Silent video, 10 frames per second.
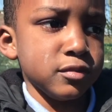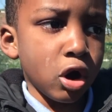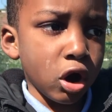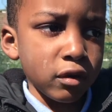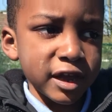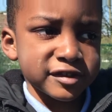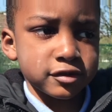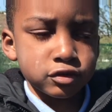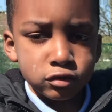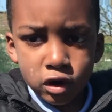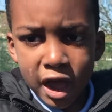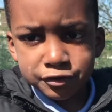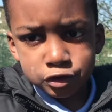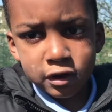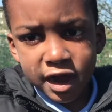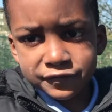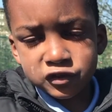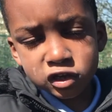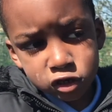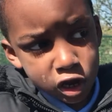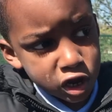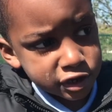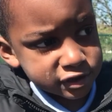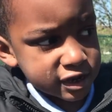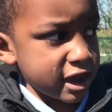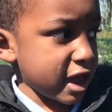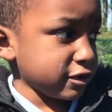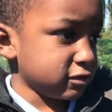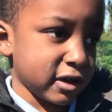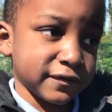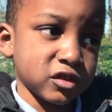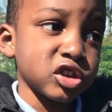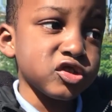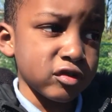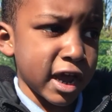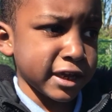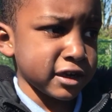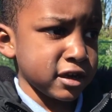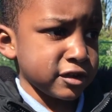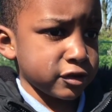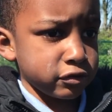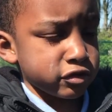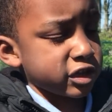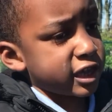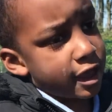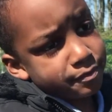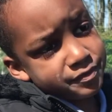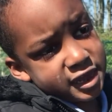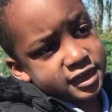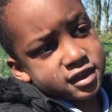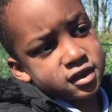You have to learn, and you have to train, so you can get big.